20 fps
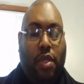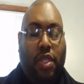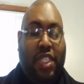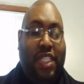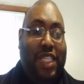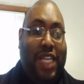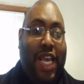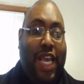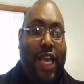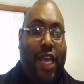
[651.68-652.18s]

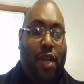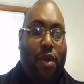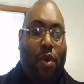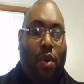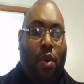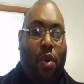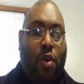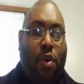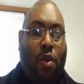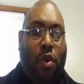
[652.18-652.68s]
said
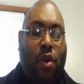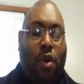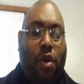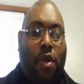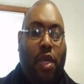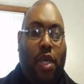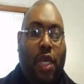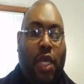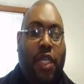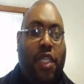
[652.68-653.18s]
or
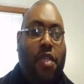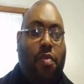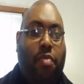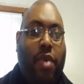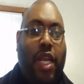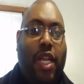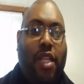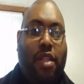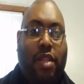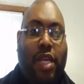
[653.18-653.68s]
or
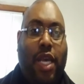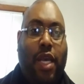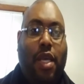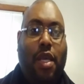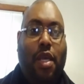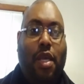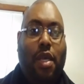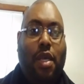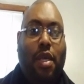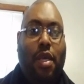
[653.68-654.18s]
intimated
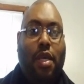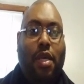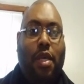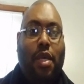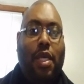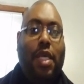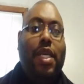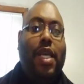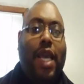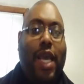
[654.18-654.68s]
that
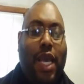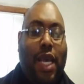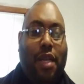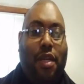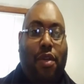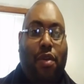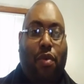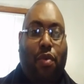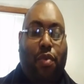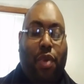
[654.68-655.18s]
he
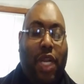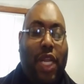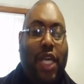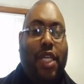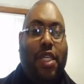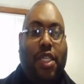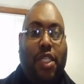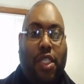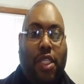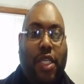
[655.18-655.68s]
had no
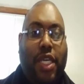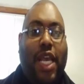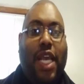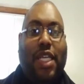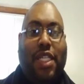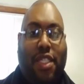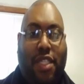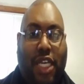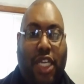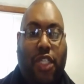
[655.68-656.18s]
relations. He
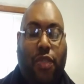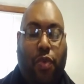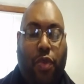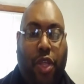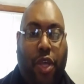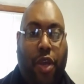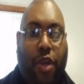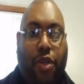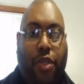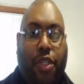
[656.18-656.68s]
had sex
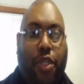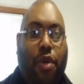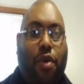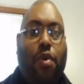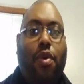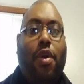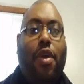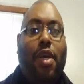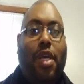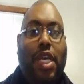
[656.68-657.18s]
with her,
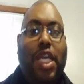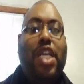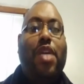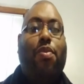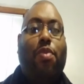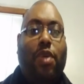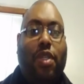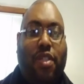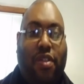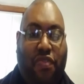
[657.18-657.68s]
so he
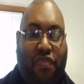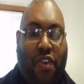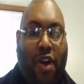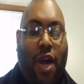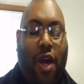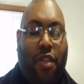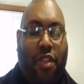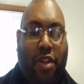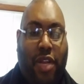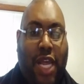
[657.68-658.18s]
was the
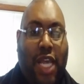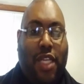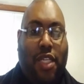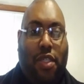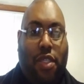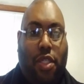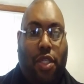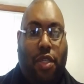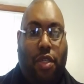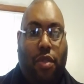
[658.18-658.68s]
father.
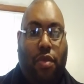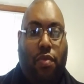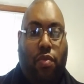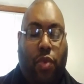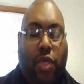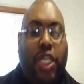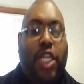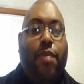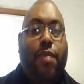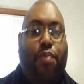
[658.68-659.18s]
That's
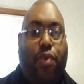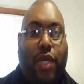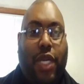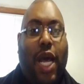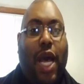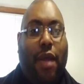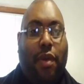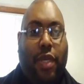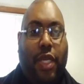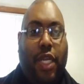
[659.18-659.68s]
what he put
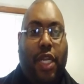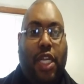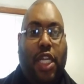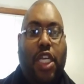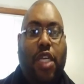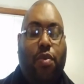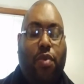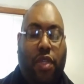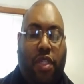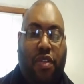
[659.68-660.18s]
out there.
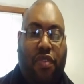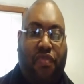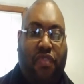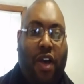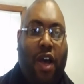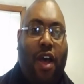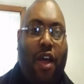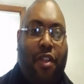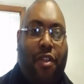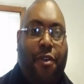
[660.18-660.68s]
He was the
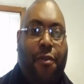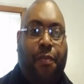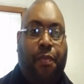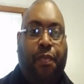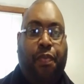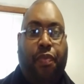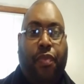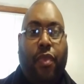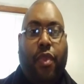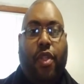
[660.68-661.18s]
father.
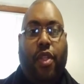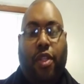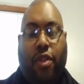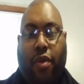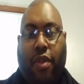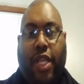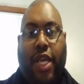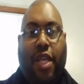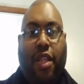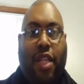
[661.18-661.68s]
You
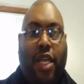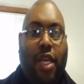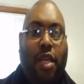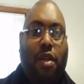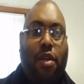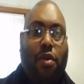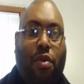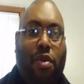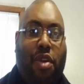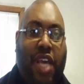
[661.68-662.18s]
know, they they
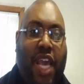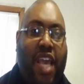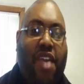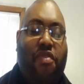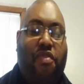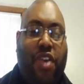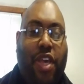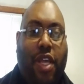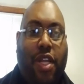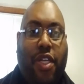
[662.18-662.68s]
know
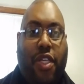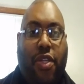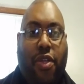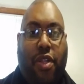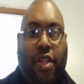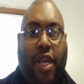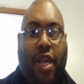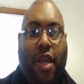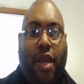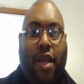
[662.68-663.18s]
gave in
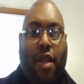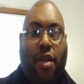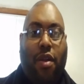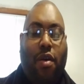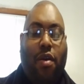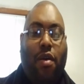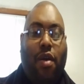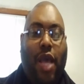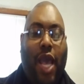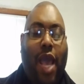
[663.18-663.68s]
to their you
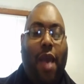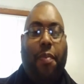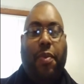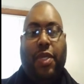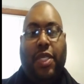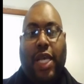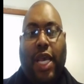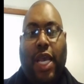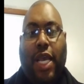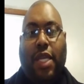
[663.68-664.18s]
know
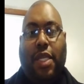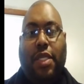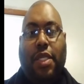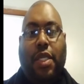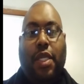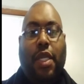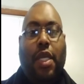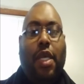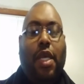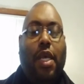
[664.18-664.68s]

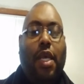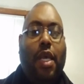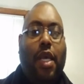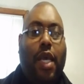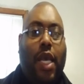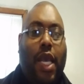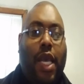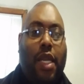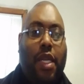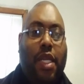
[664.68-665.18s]
appetites,
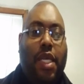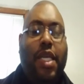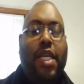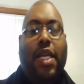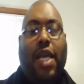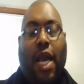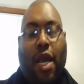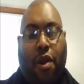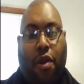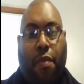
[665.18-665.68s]
and
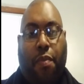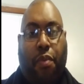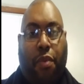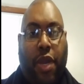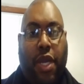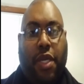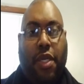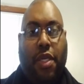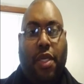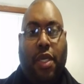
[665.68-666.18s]
he got her
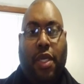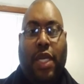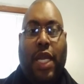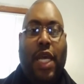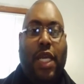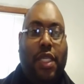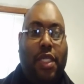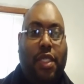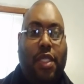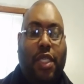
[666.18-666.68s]
pregnant, and
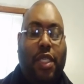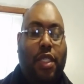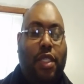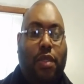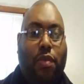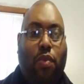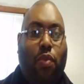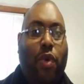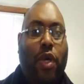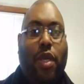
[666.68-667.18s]
that's
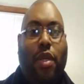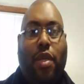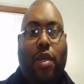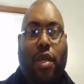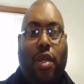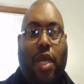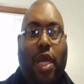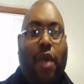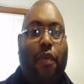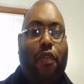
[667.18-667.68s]
just what
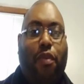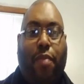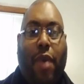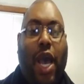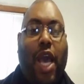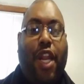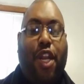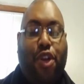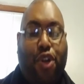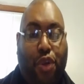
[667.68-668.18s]

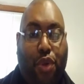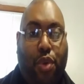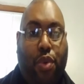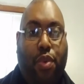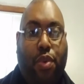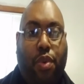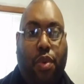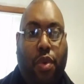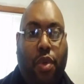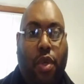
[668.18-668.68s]
everybody
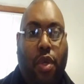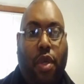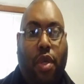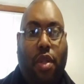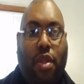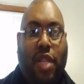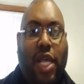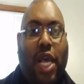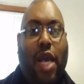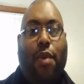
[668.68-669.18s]
knew.
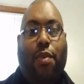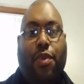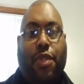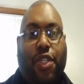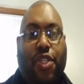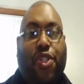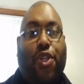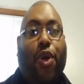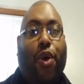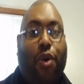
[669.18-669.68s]
That
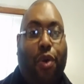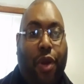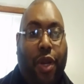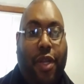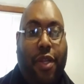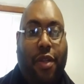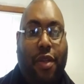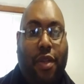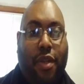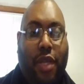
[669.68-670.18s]
was the
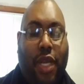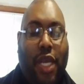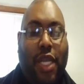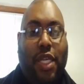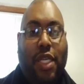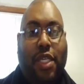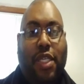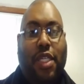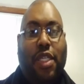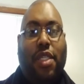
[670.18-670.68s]
story,
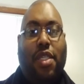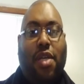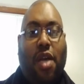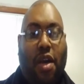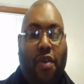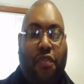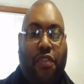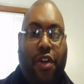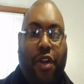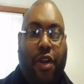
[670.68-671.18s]
and he just
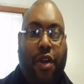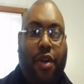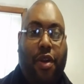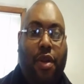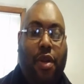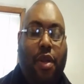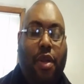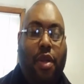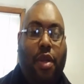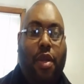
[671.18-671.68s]
covered her.